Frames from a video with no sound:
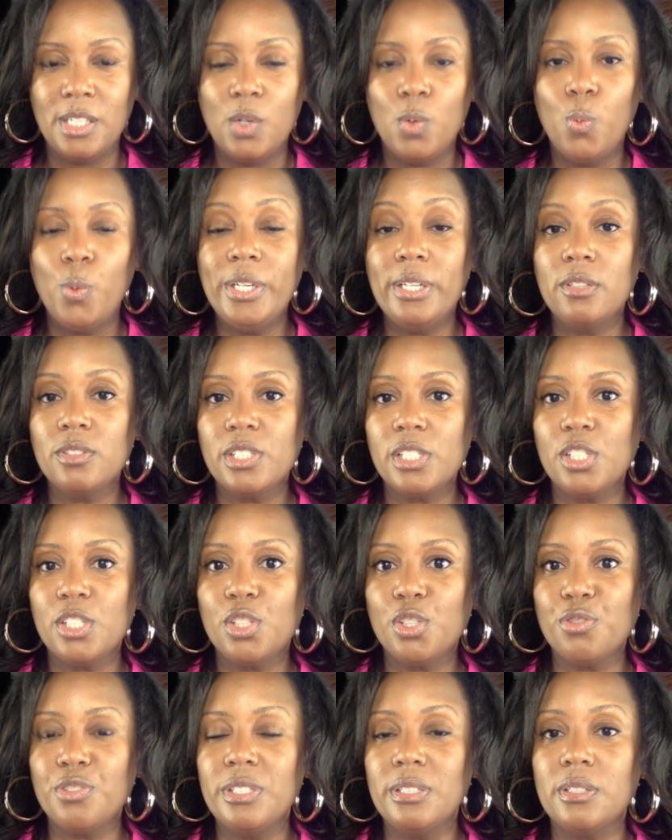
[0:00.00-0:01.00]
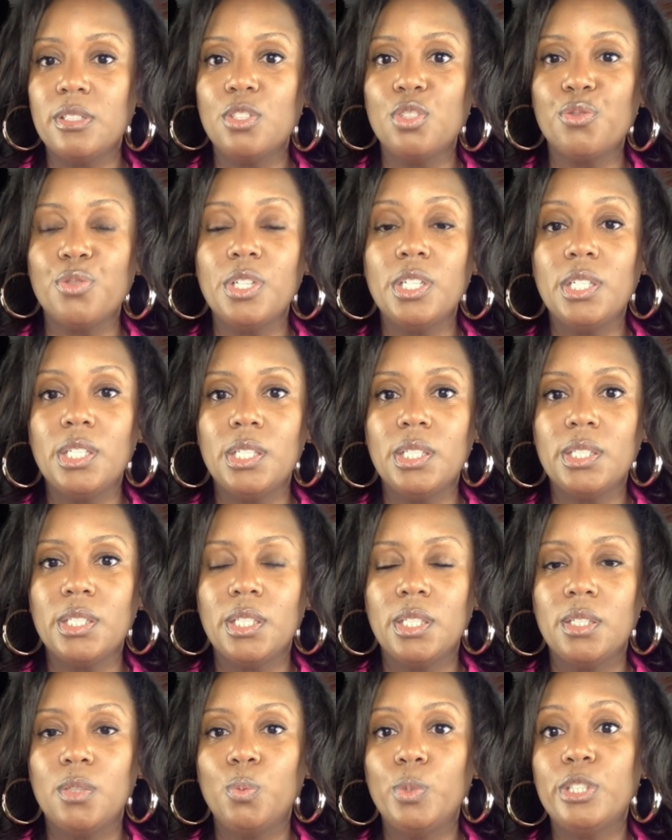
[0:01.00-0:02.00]
We don't just treat the drug,
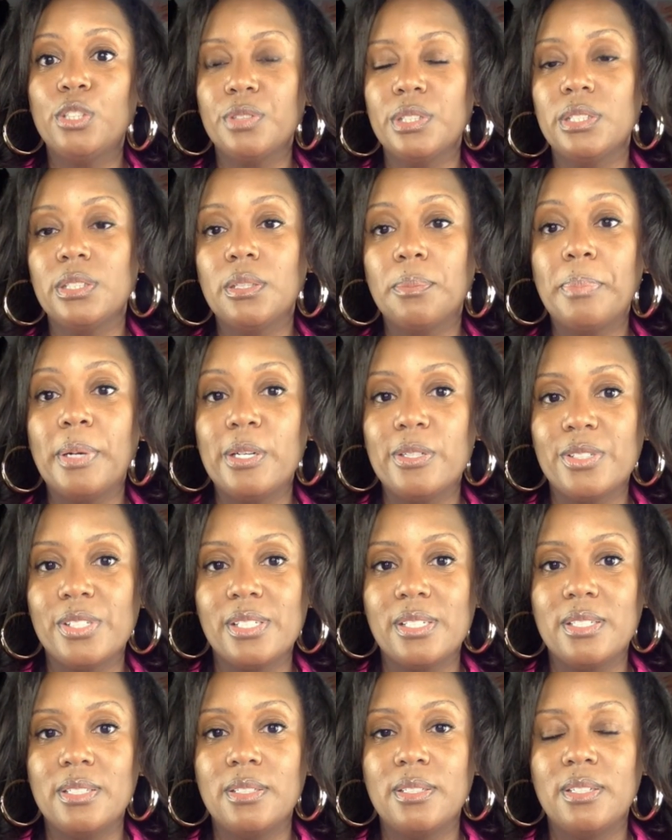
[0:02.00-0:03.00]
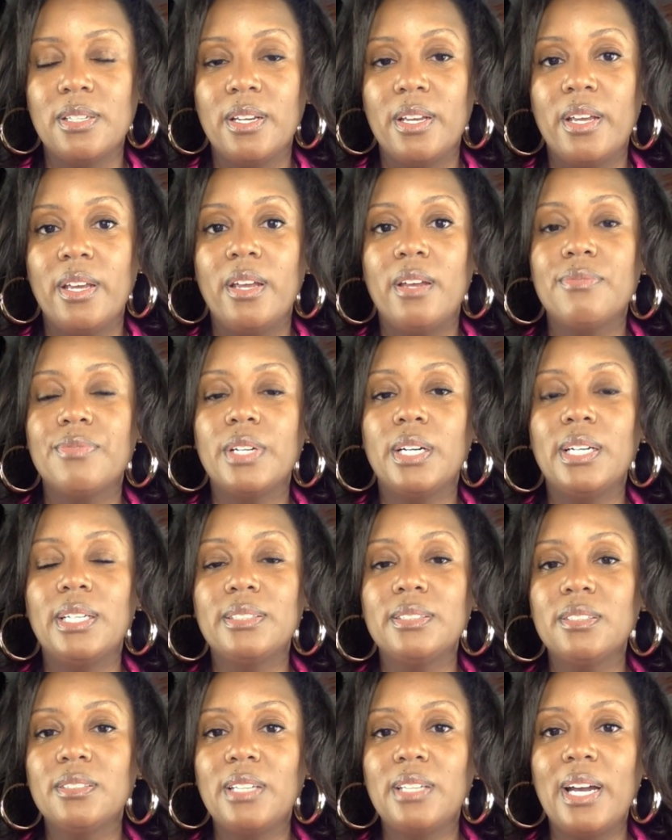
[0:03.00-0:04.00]
we treat the person. If the
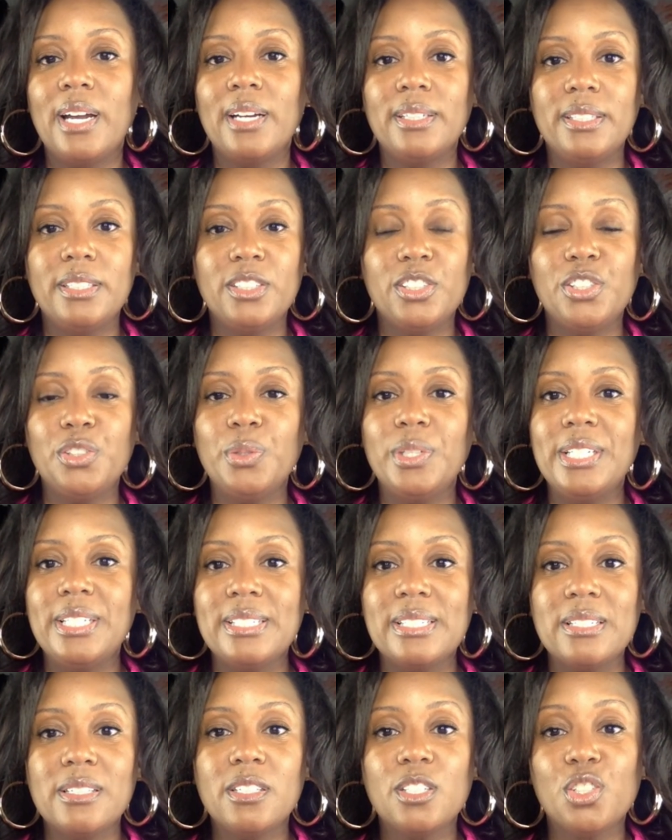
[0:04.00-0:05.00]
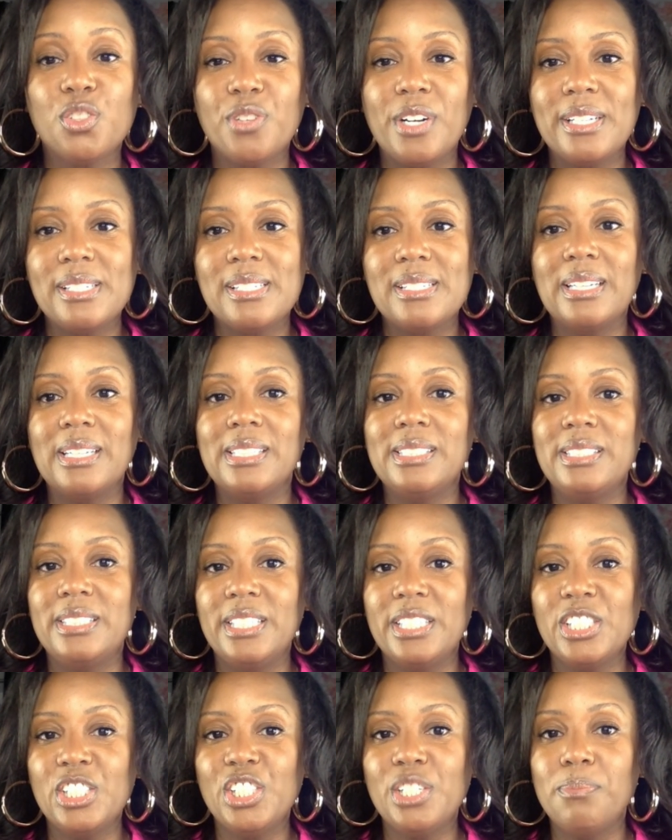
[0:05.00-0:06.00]
underlying issue isn't addressed, the
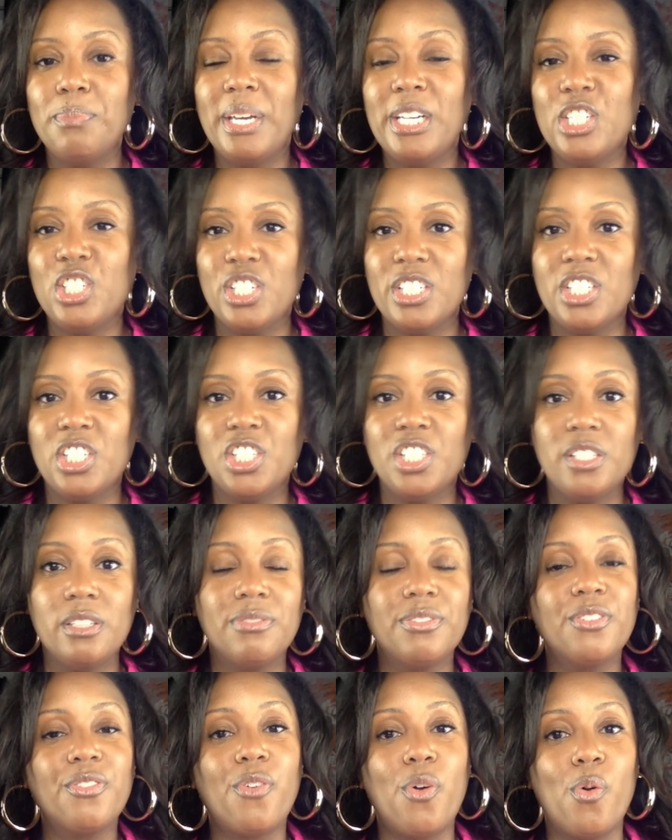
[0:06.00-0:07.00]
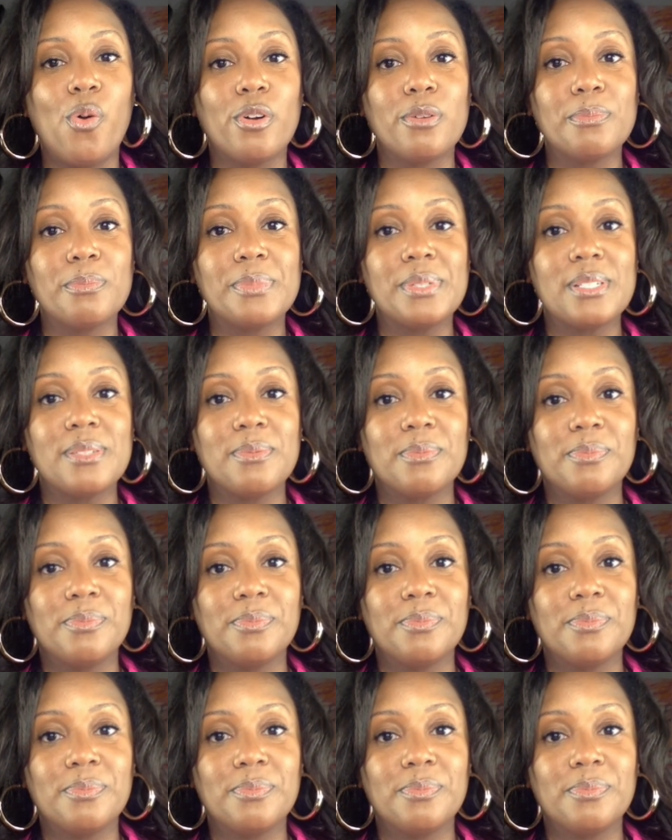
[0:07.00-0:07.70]
addiction may just shift forms.